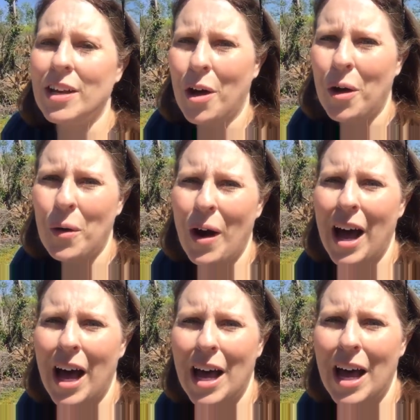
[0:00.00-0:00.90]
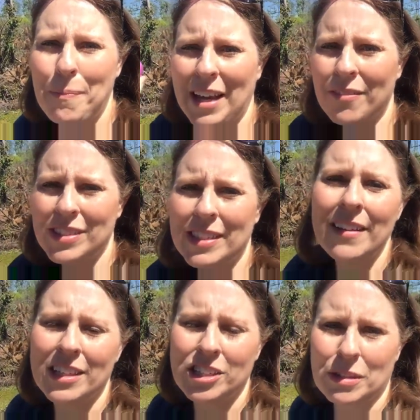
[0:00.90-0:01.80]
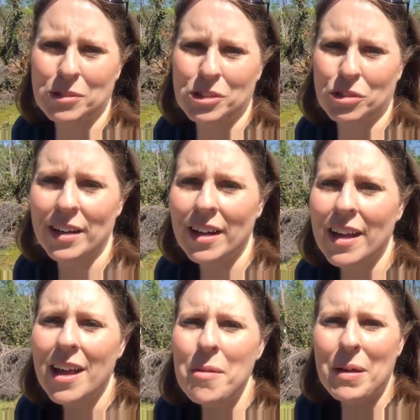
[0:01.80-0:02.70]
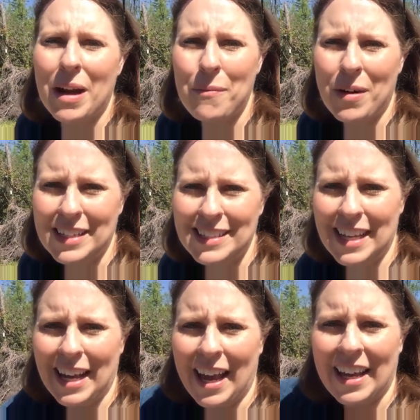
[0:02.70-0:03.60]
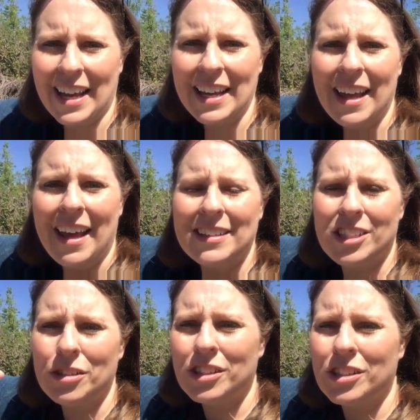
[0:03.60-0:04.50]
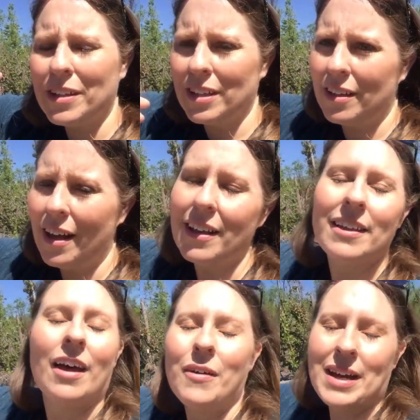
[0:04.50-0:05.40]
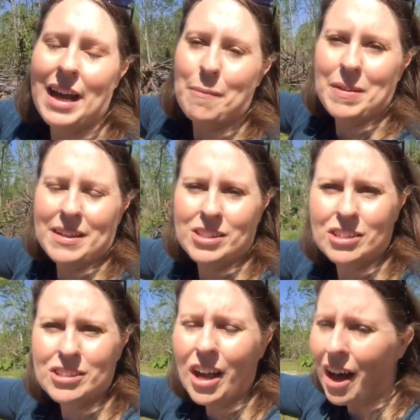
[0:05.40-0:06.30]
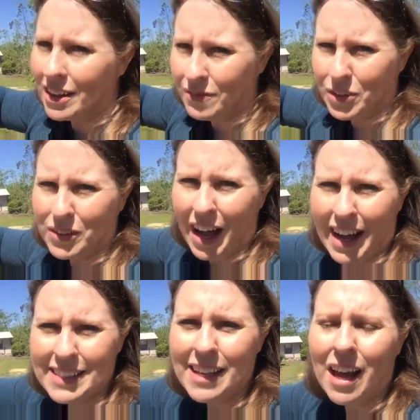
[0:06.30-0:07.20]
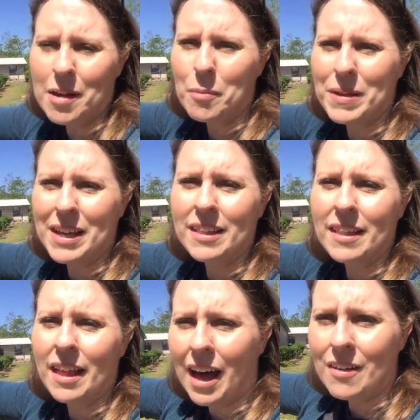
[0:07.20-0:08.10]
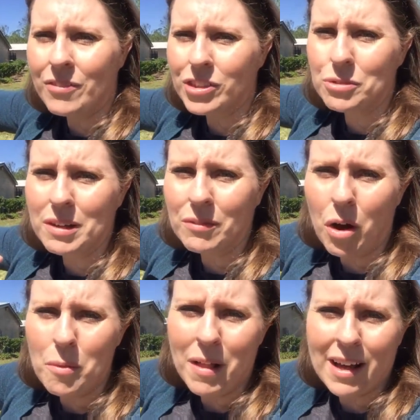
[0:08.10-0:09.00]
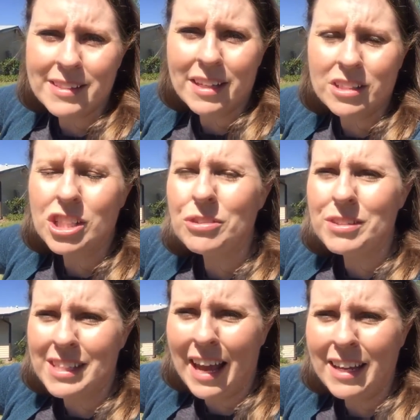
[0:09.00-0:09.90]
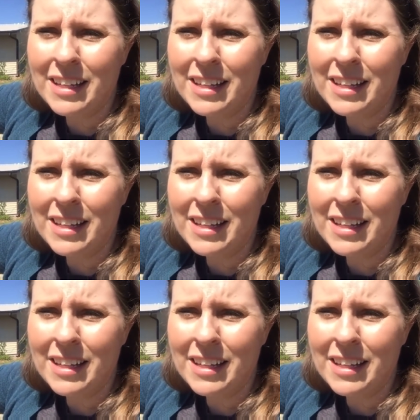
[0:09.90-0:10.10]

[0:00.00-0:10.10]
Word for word: so I probably have to cut the stream short, but I wanted to say hey and just do a little hello and happy Easter to all of you guys. I will be live doing Roblox on Tuesday,